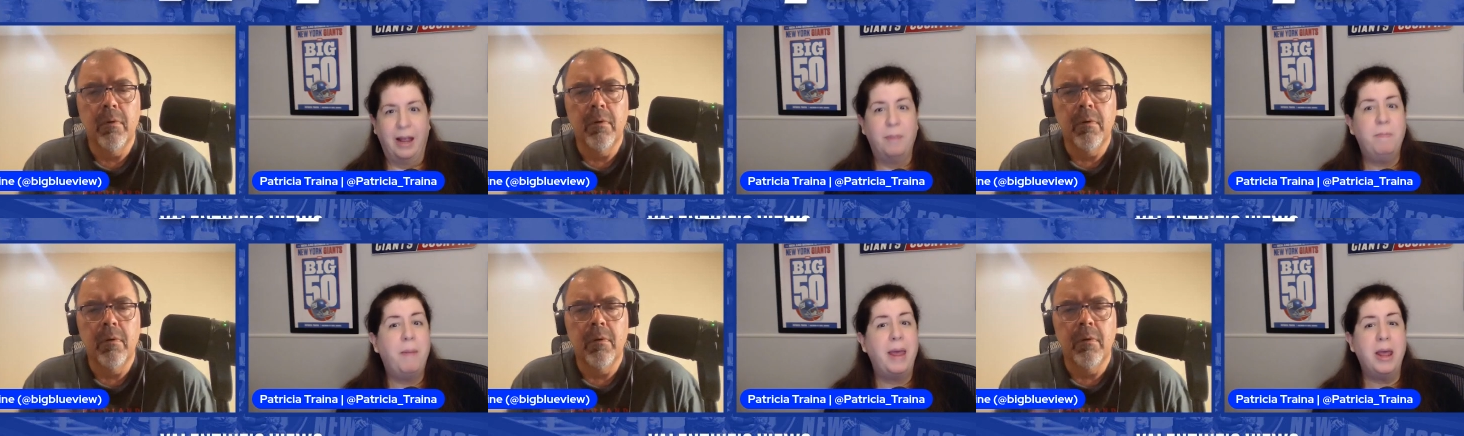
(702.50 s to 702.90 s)

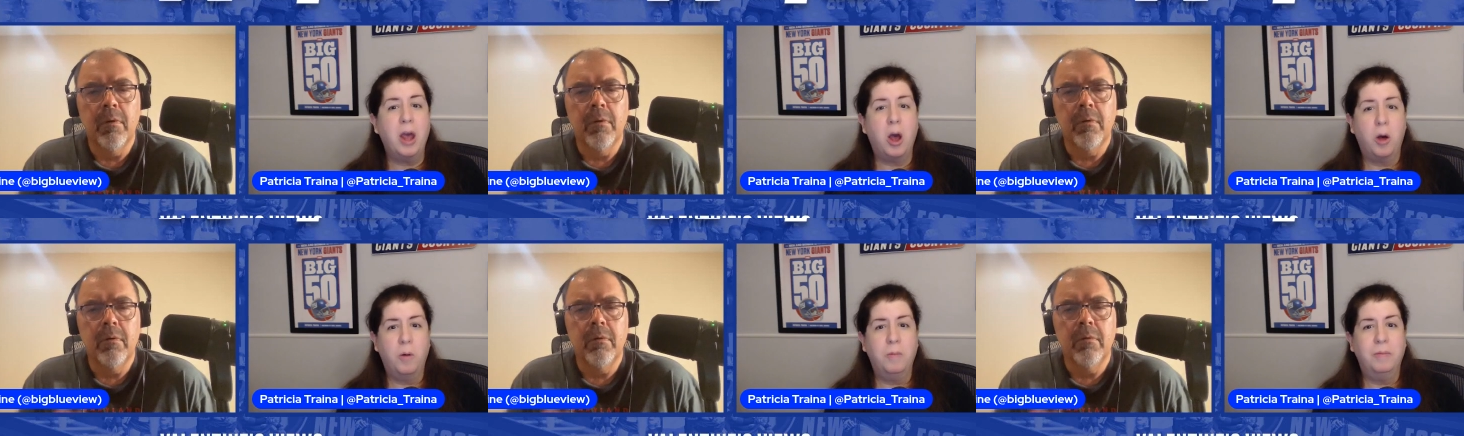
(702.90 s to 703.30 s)

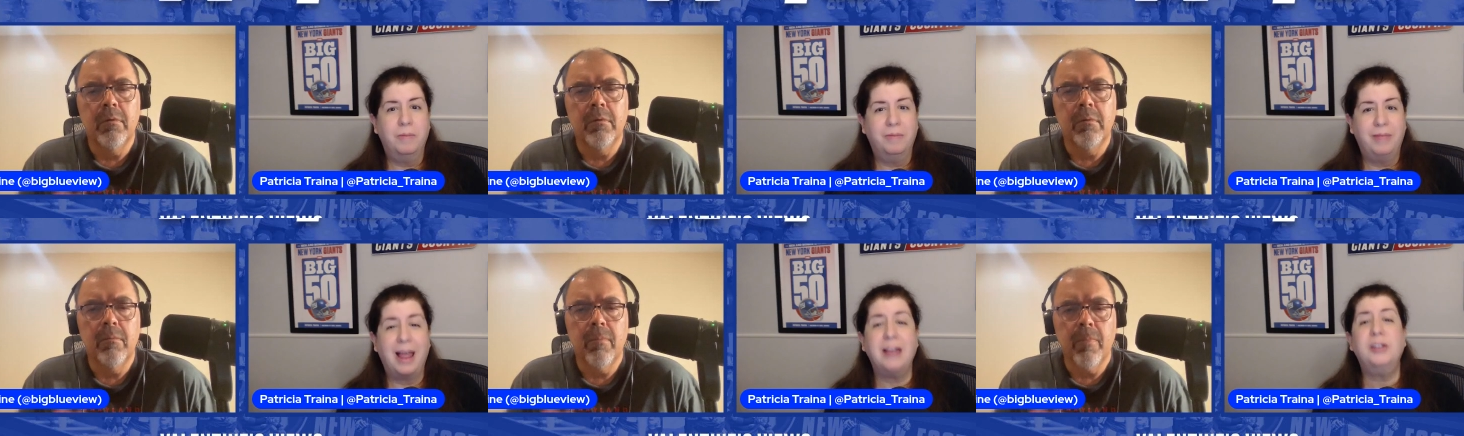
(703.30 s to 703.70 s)
Speaker 1: Bingo.
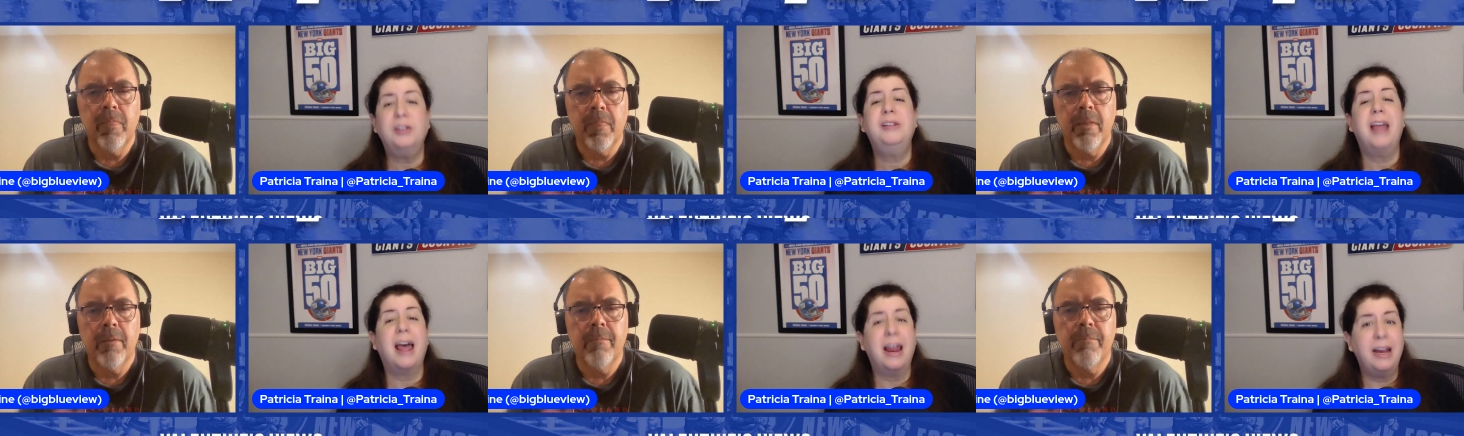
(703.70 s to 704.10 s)
That's
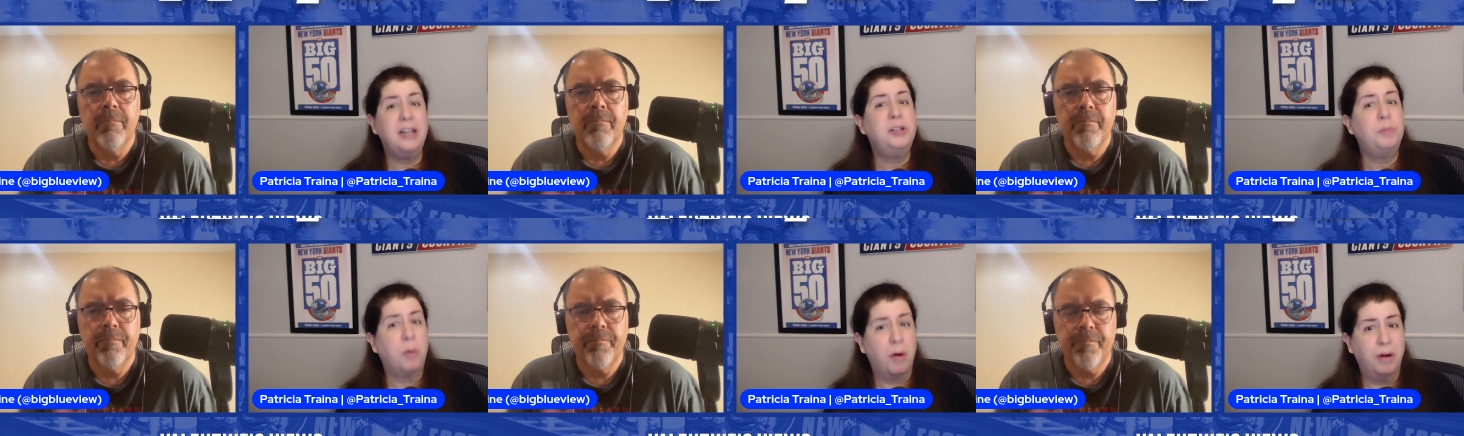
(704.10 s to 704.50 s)
that is
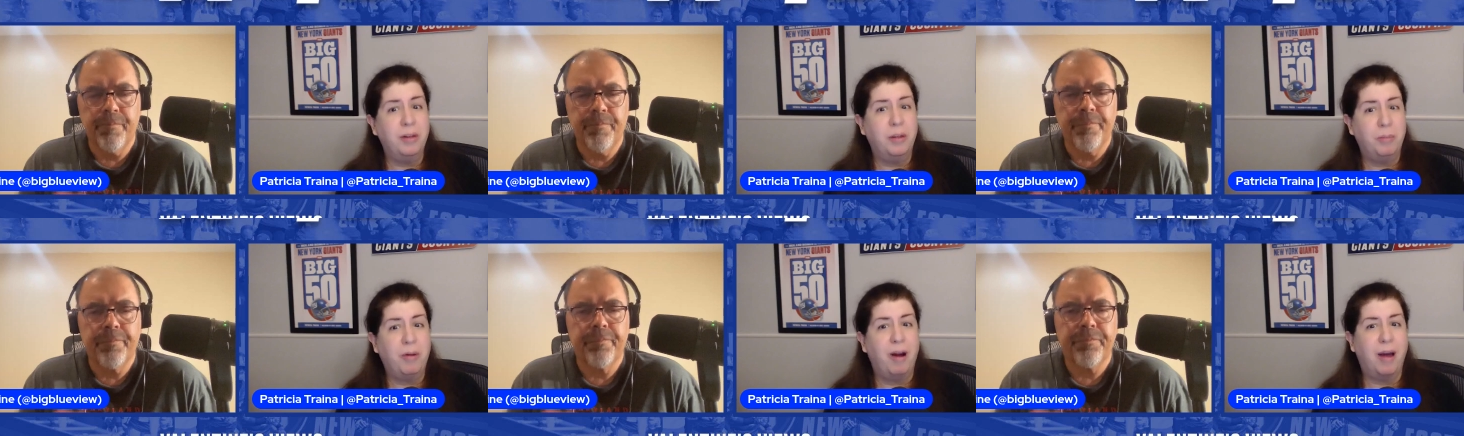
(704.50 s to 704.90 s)
part of the
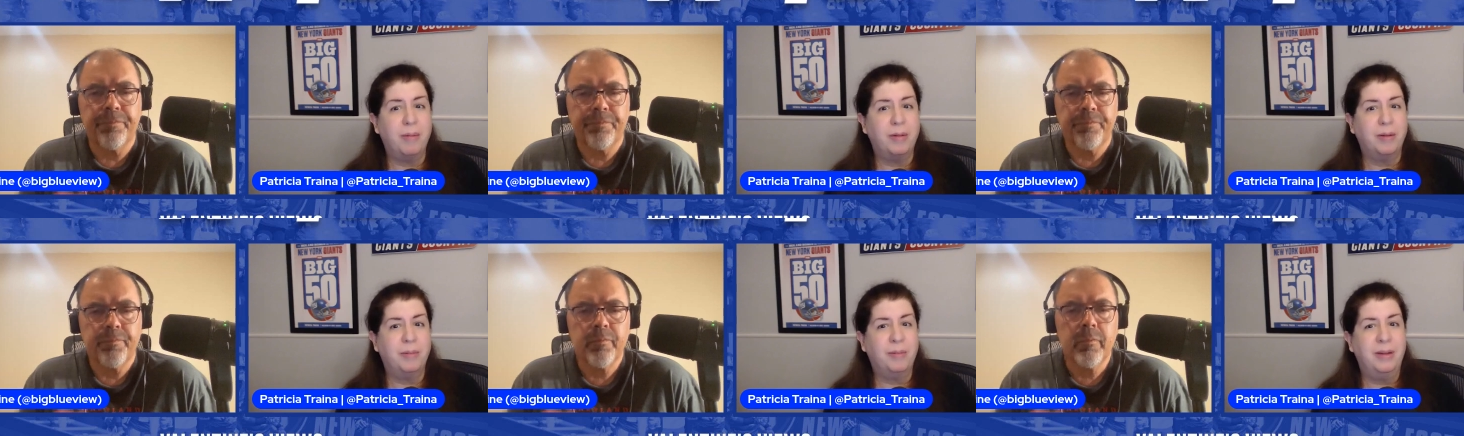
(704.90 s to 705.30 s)

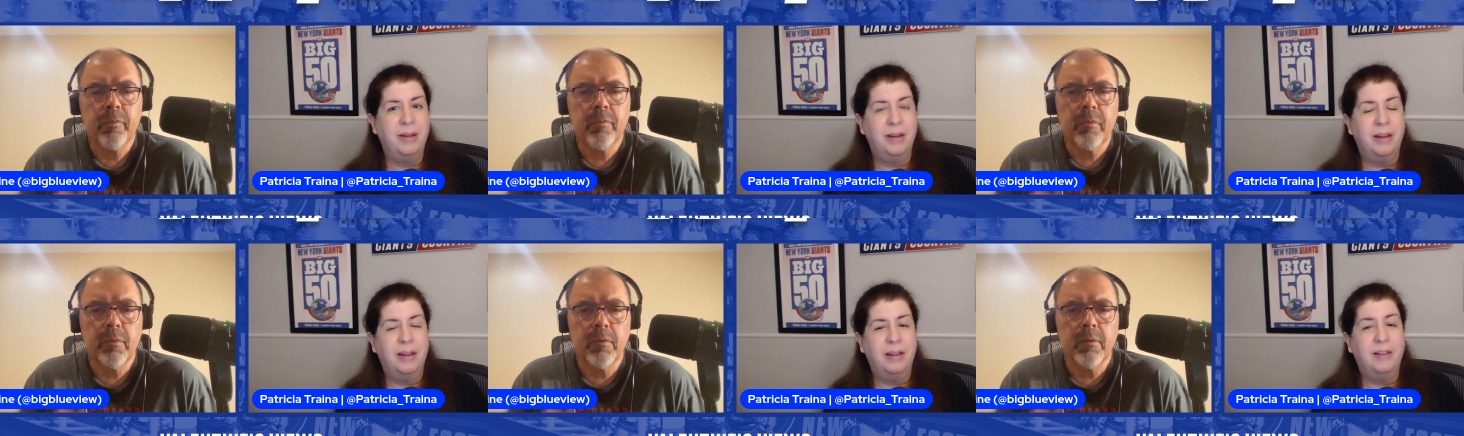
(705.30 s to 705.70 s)
problem
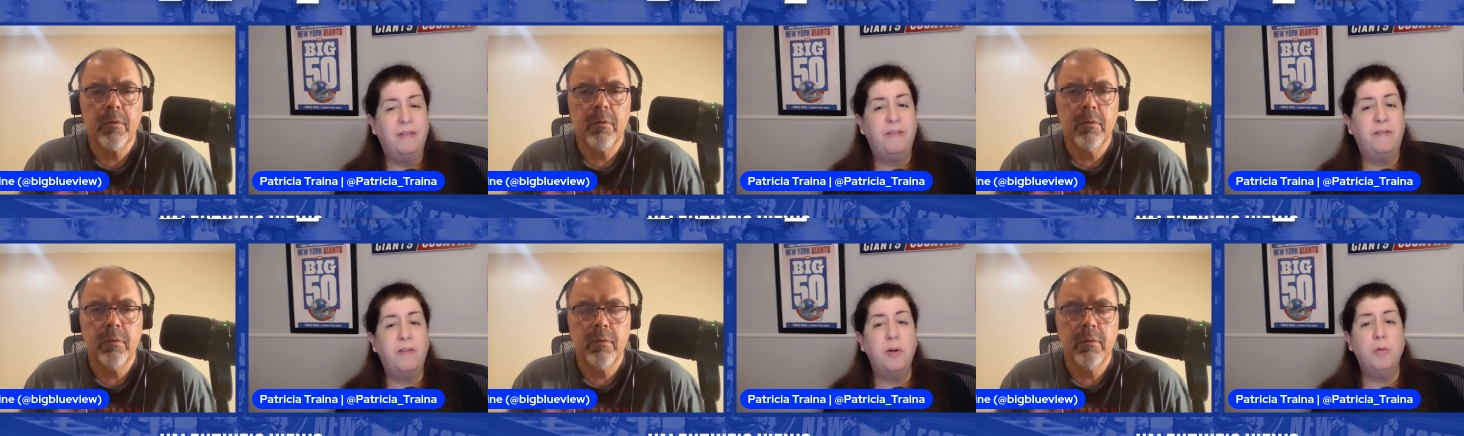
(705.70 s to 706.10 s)
the
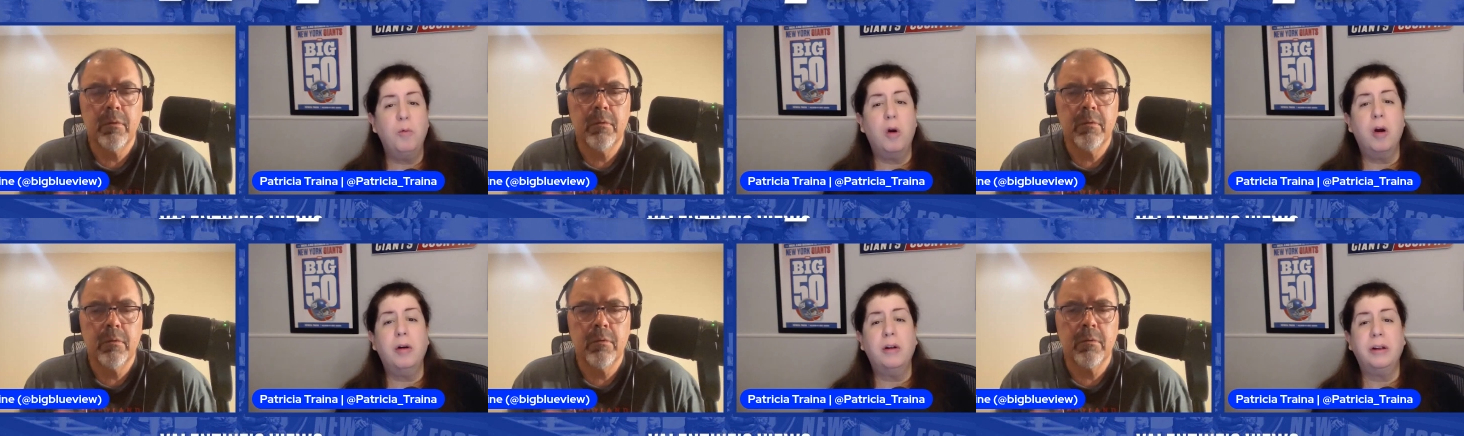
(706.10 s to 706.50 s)

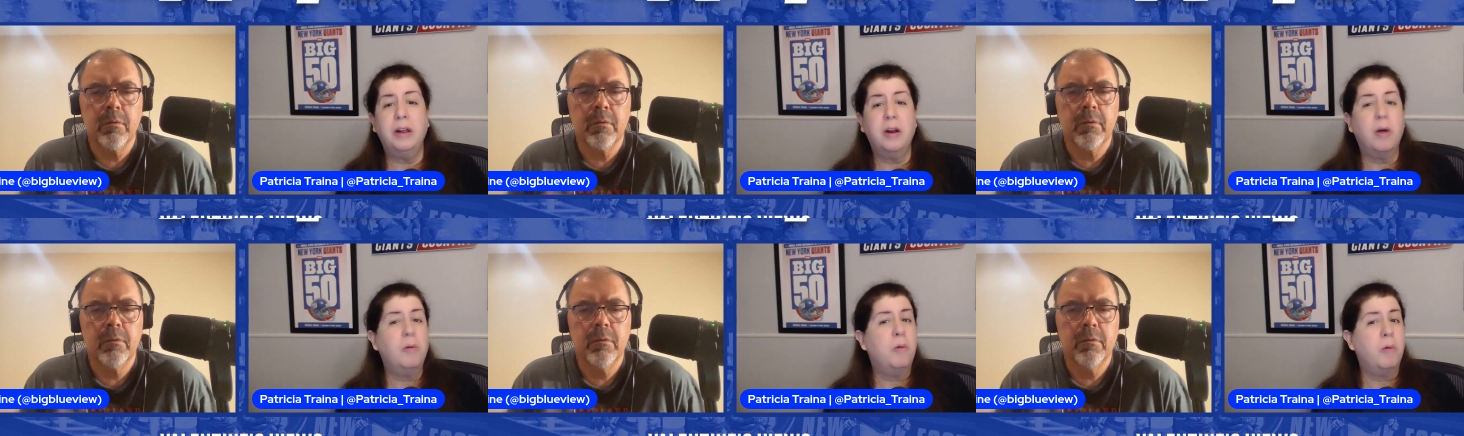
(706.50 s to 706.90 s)
footwork, you
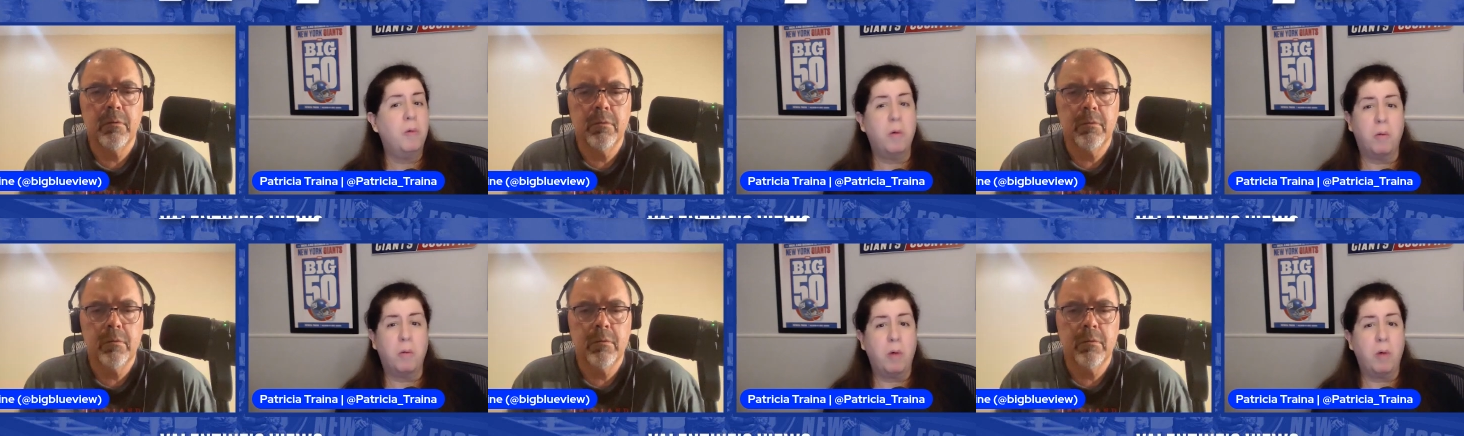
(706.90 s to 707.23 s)
know,